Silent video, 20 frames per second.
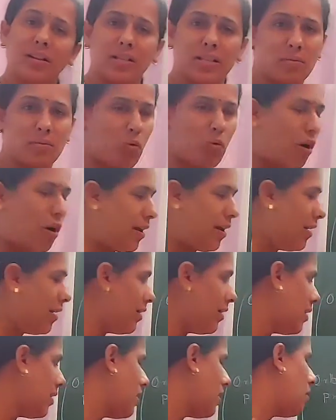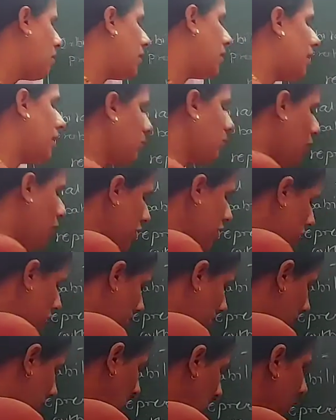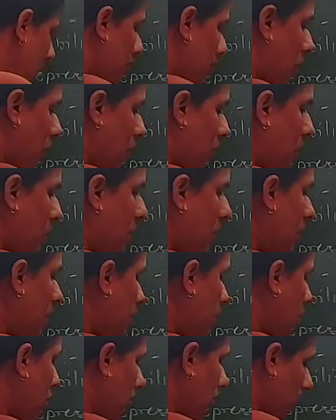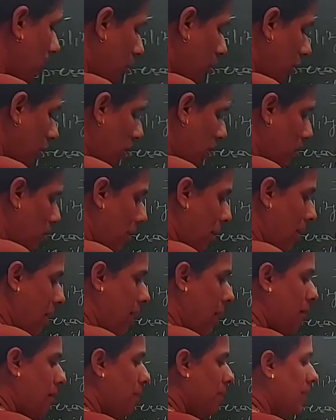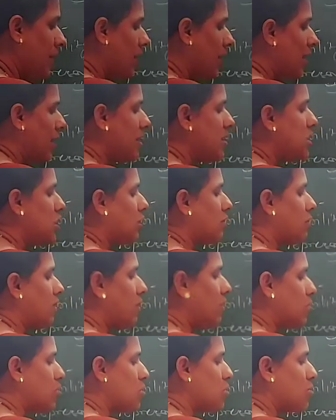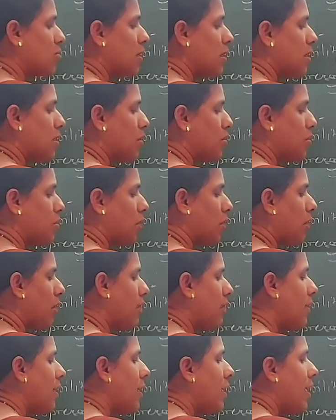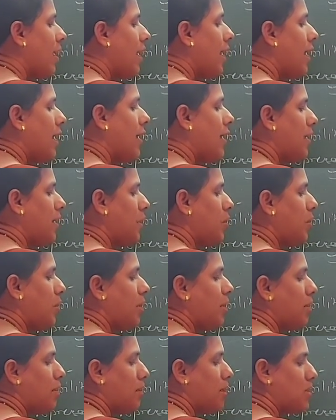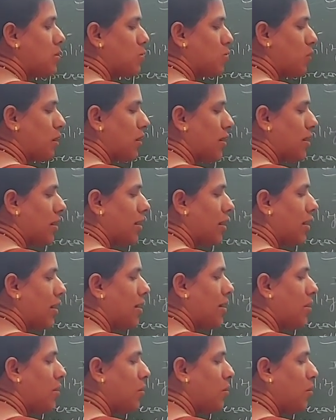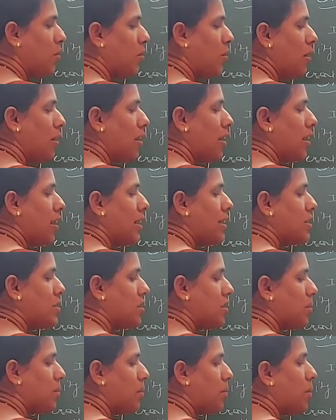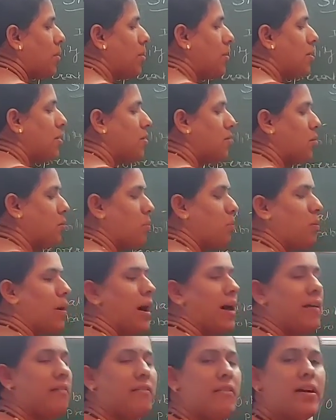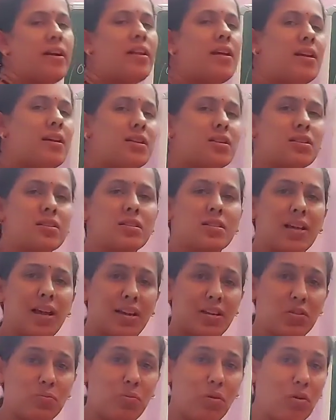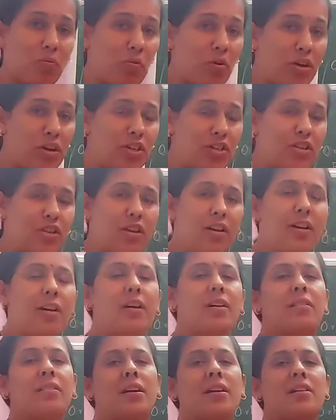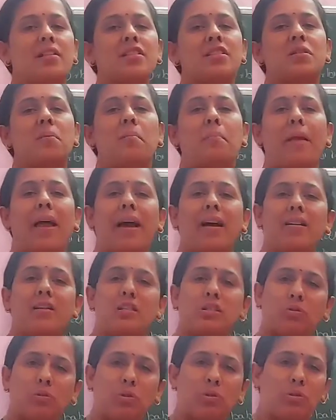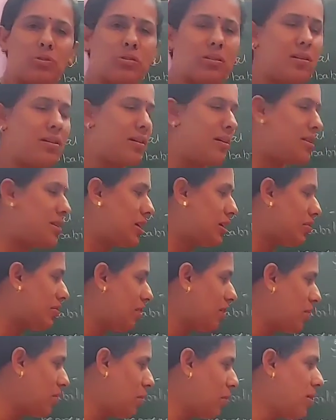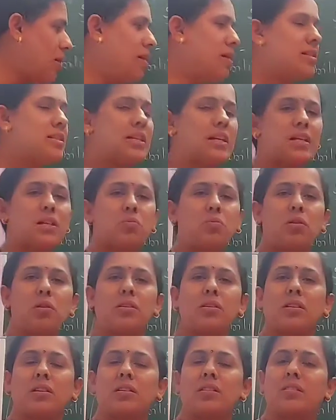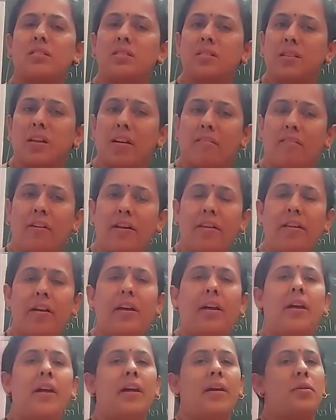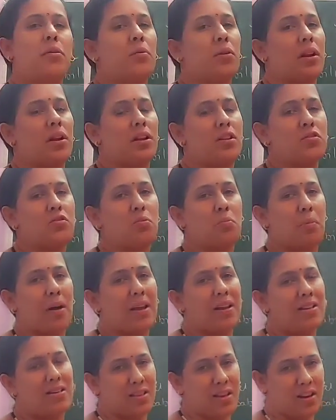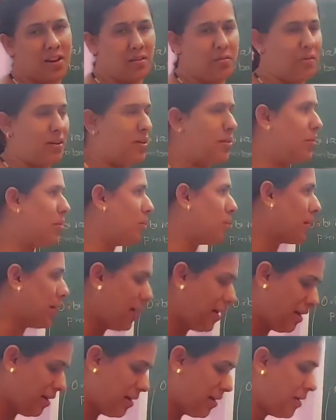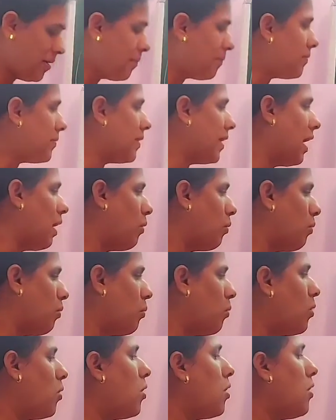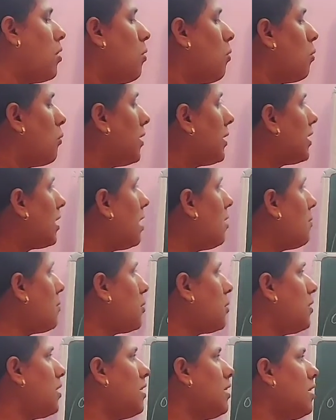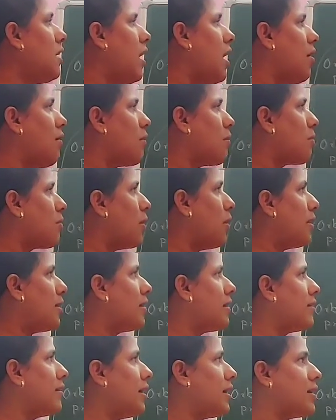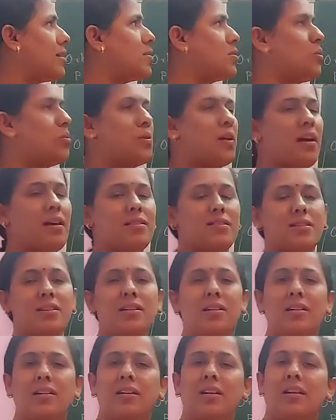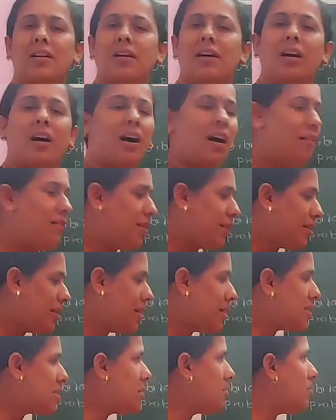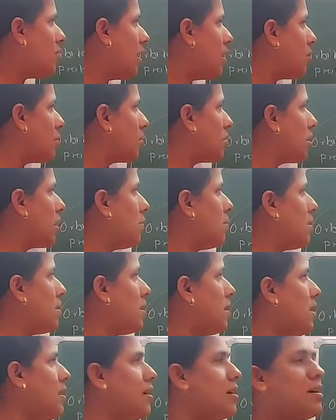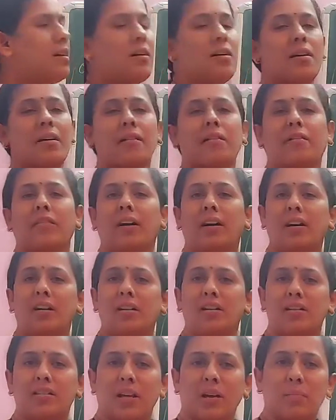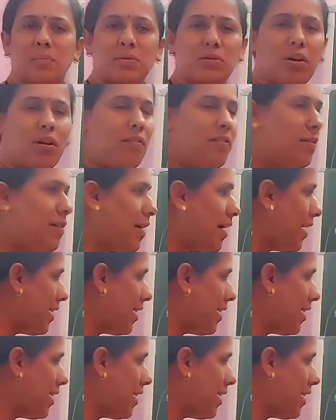small l, in which the orbital angular momentum is equal to square root of L into L plus 1 into h upon 2 pi, where h stands for which? That is Planck's constant, is equal to 6.67 into 10 raised to minus 13. Okay, now we come to our point, that is known as after this we have to come here the shapes of